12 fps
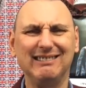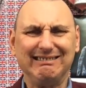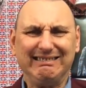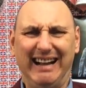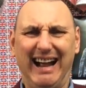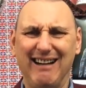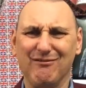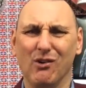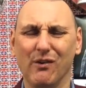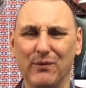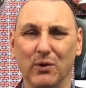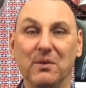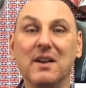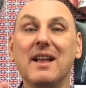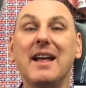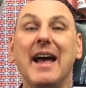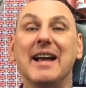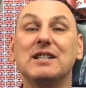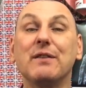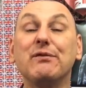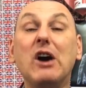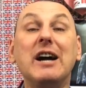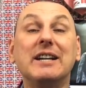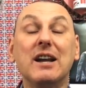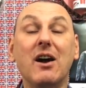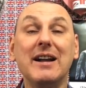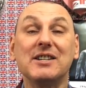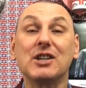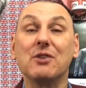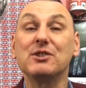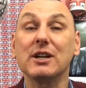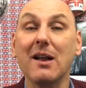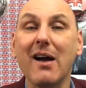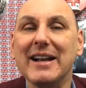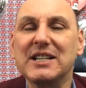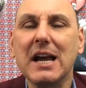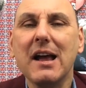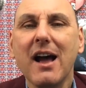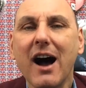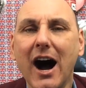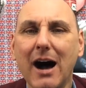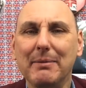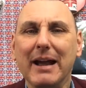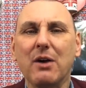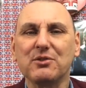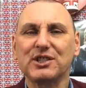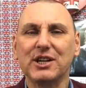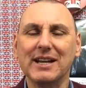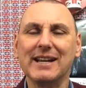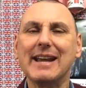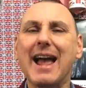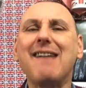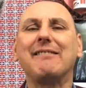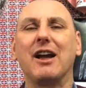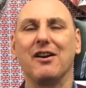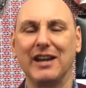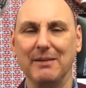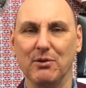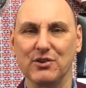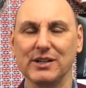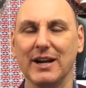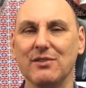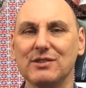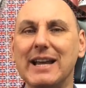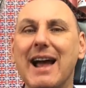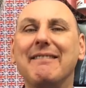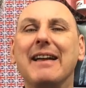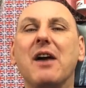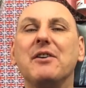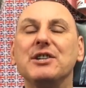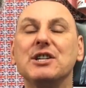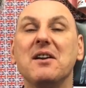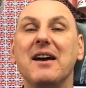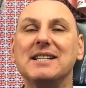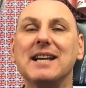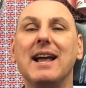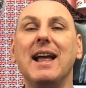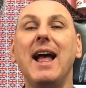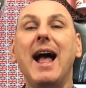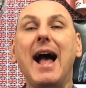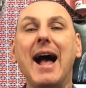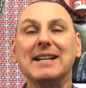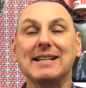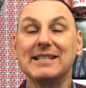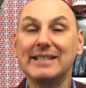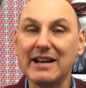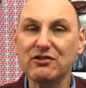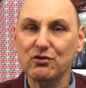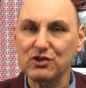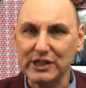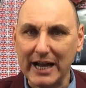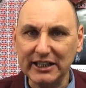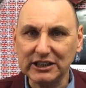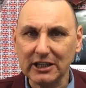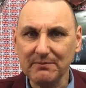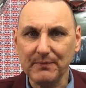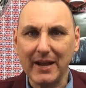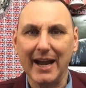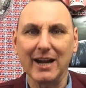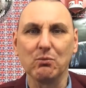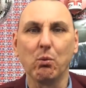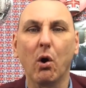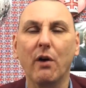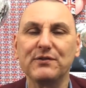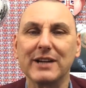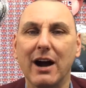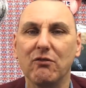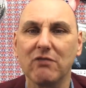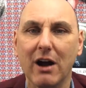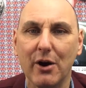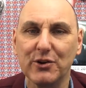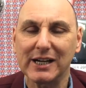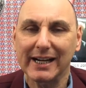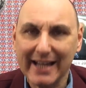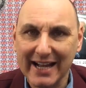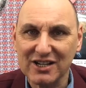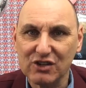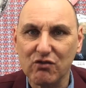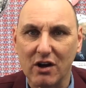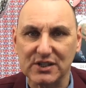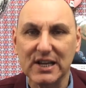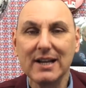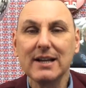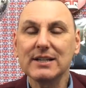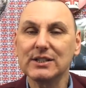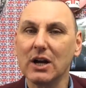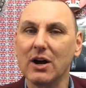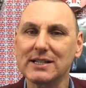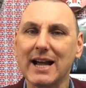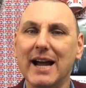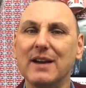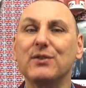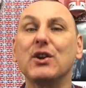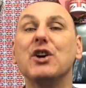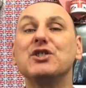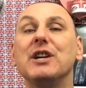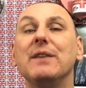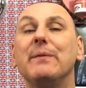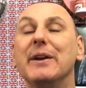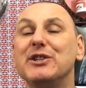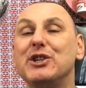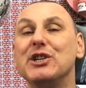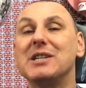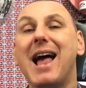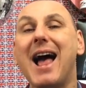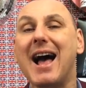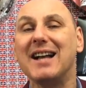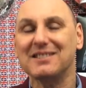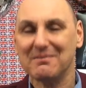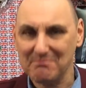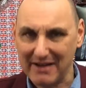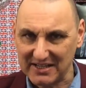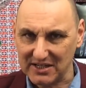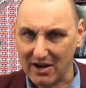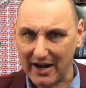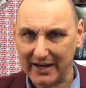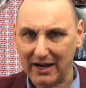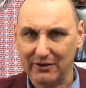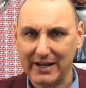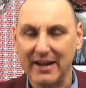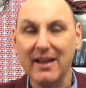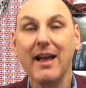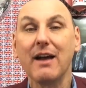Oh, how awful. It's a Friday night, so tonight I'll be hosting karaoke, boys and girls. Karaoke tonight at Central Station in Wharfdale Road, King's Cross. Starts at 8.30, finishes at midnight, okay?